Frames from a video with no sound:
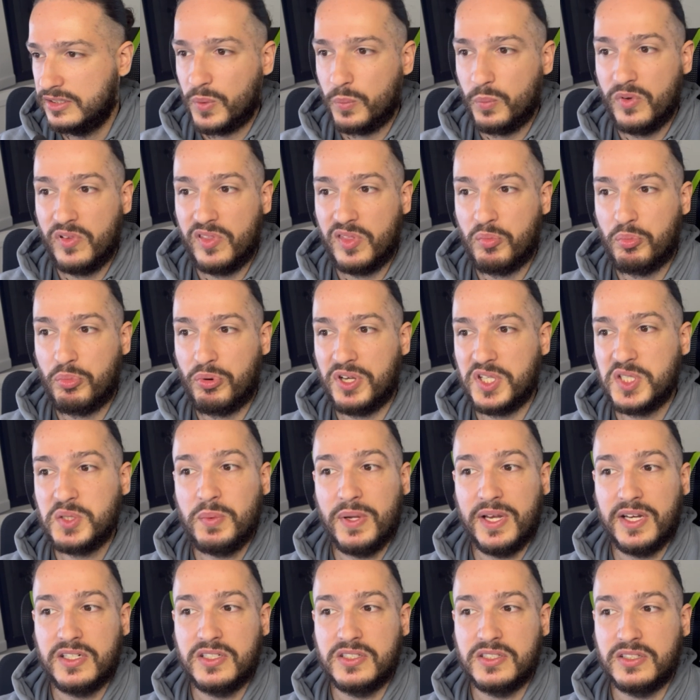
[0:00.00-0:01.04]
with the
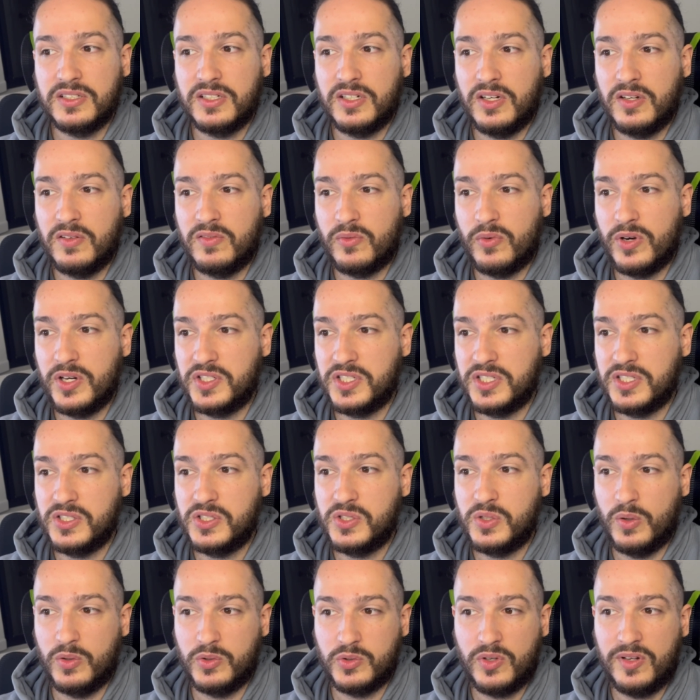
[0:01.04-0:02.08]
prospect of reaching
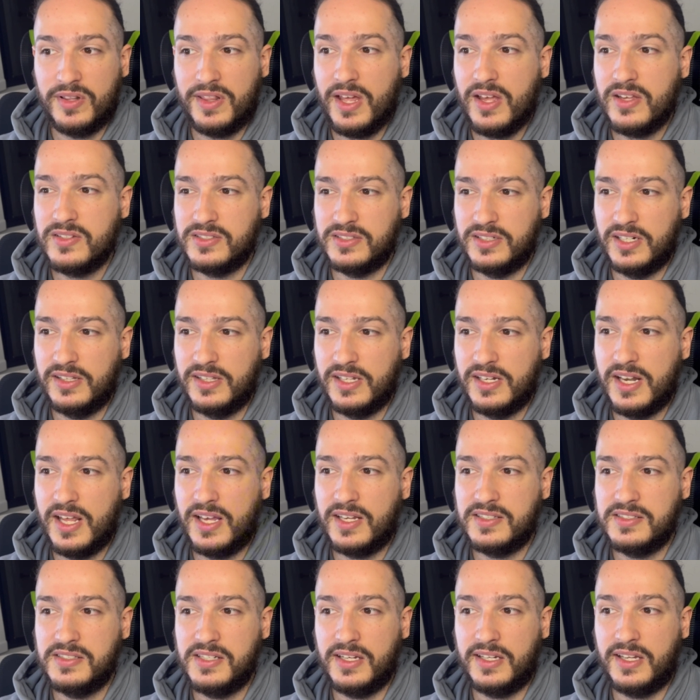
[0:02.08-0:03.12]
200,000 in the
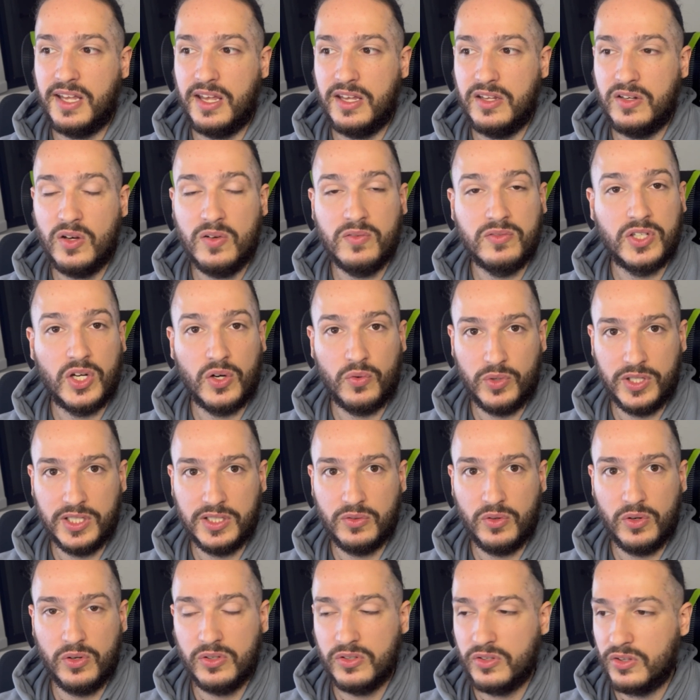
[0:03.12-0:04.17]
next decade of career
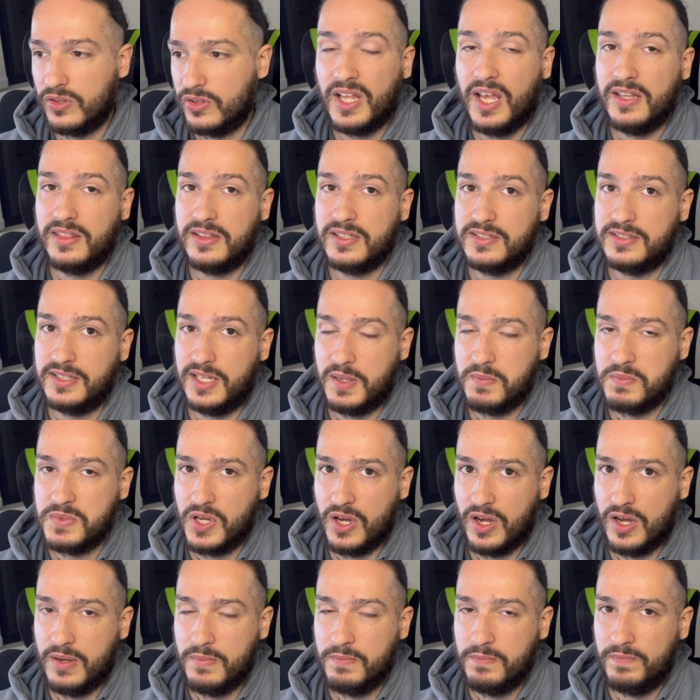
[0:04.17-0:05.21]
growth. At the same
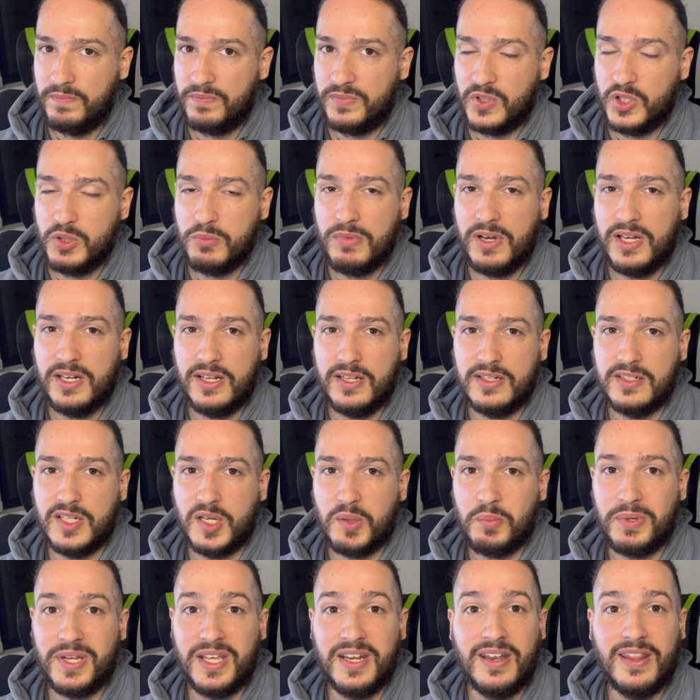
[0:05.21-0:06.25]
time, you might end
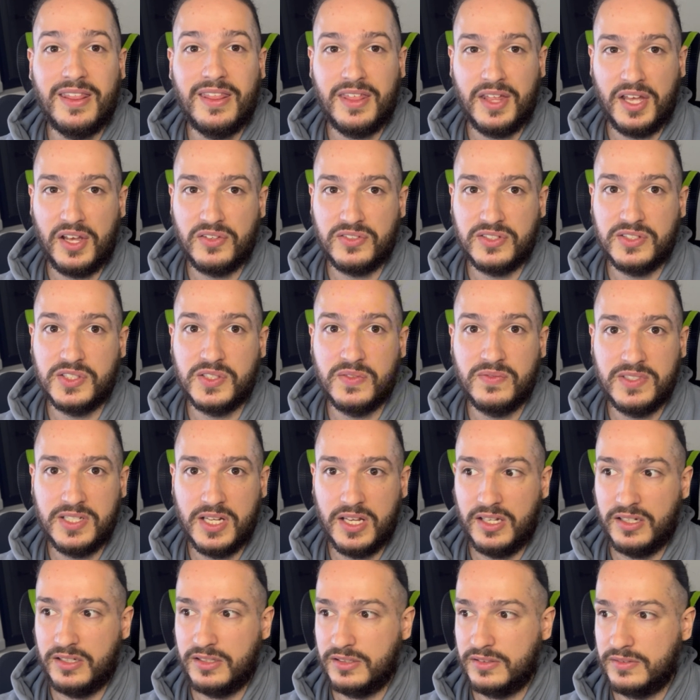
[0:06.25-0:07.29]
up in thousands of
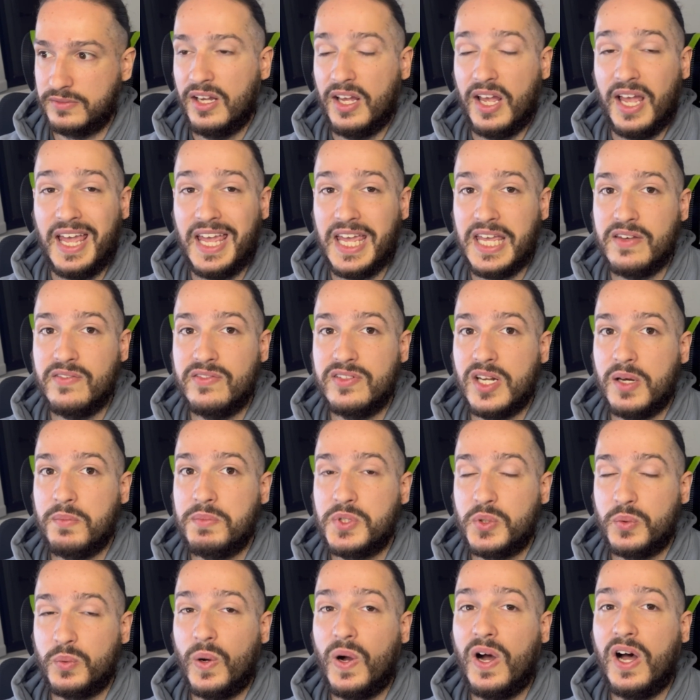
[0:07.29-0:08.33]
debt, even up
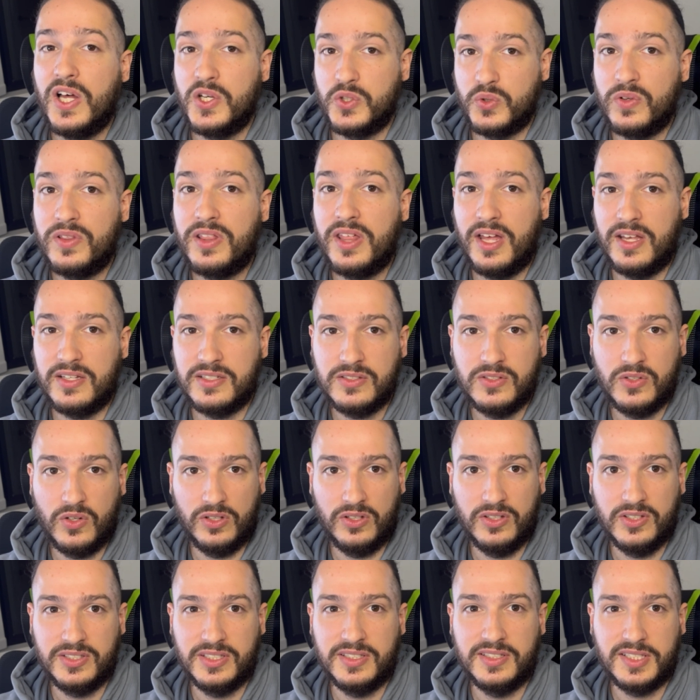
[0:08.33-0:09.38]
to
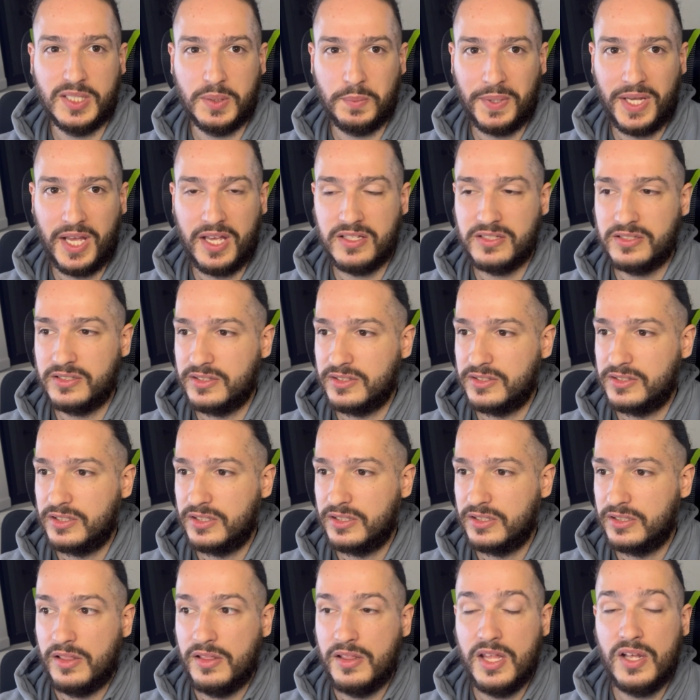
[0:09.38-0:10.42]
$100,000 in some cases.
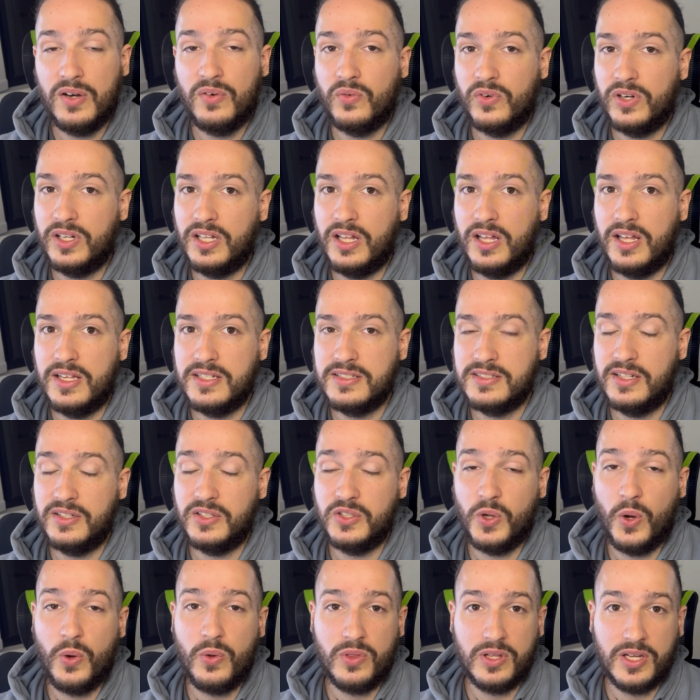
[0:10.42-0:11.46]
Then realize that
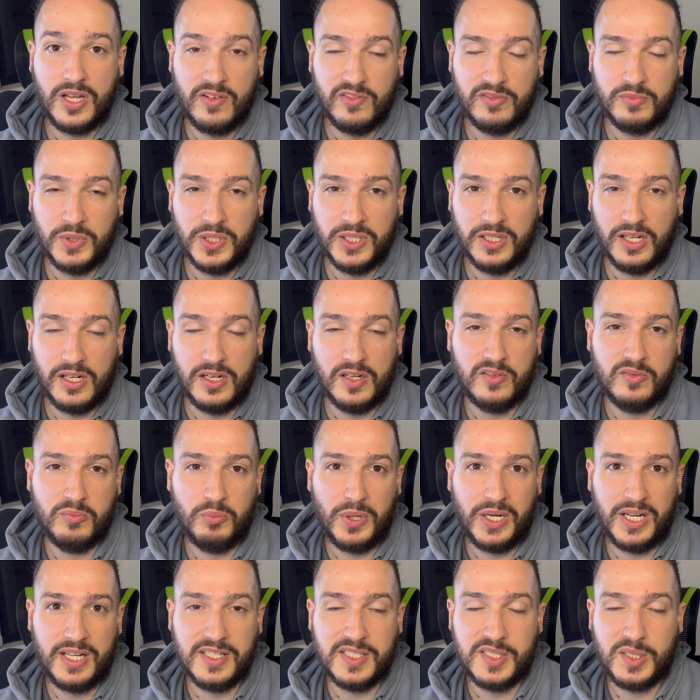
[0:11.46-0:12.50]
you owe the government enough
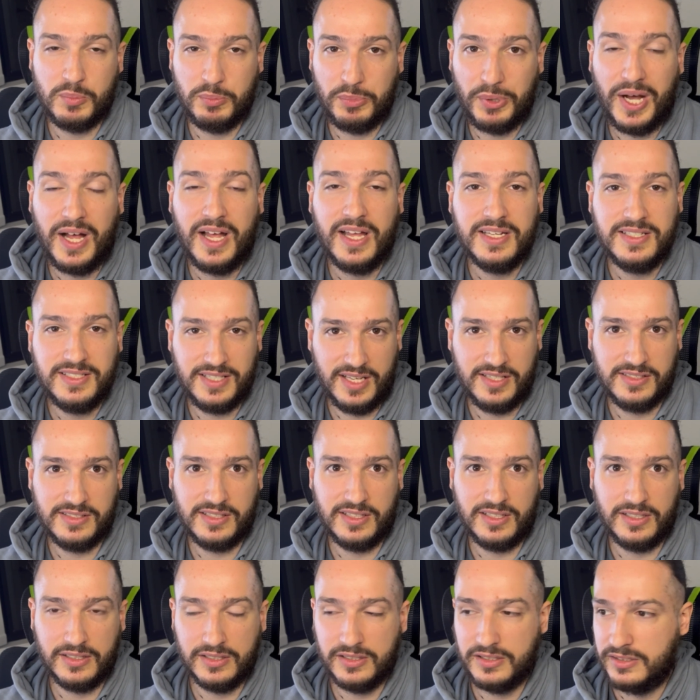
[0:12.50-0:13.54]
money to buy a
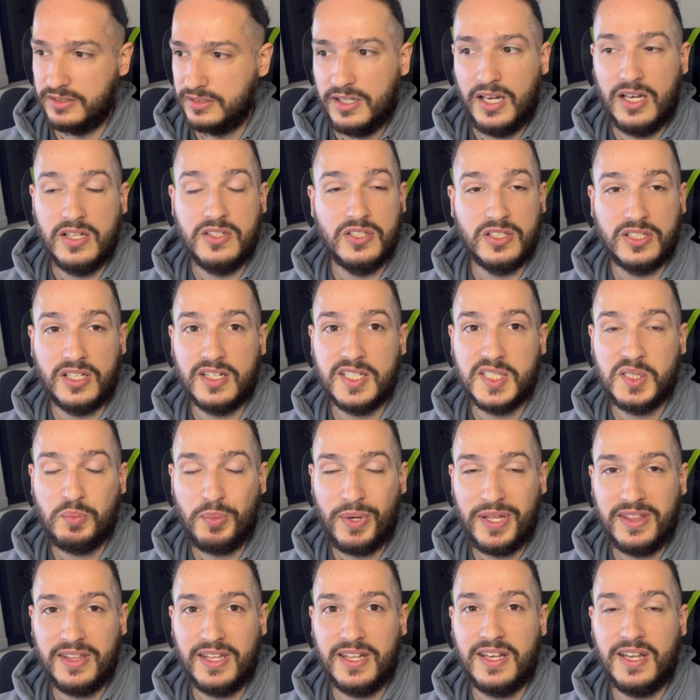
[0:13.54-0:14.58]
Tesla, and you're going to
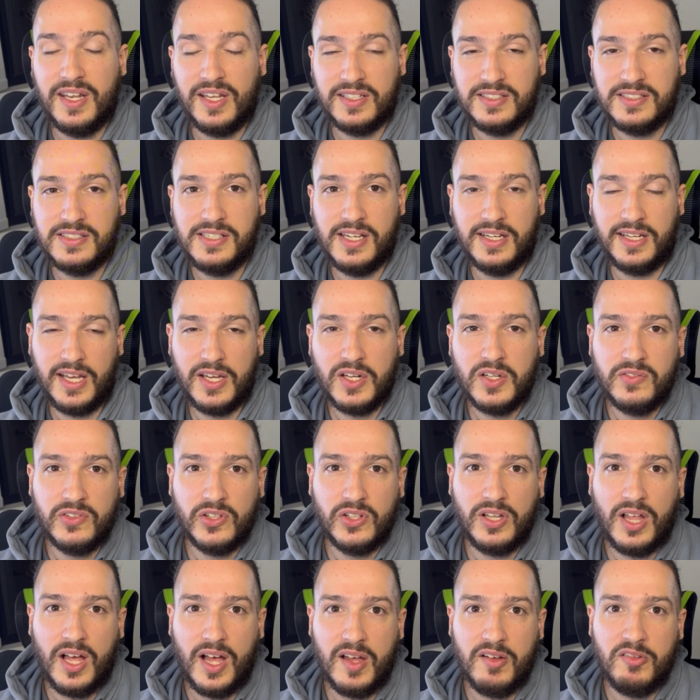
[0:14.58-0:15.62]
spend the next decade of your
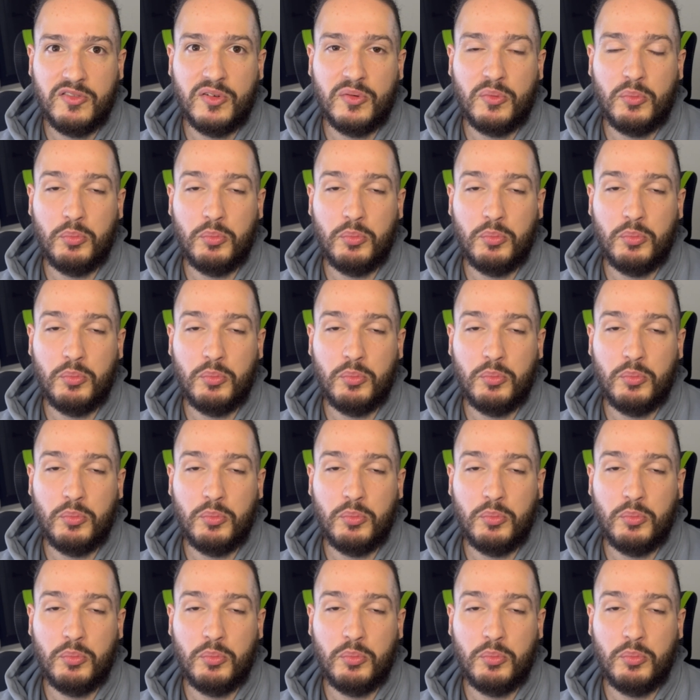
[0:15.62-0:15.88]
life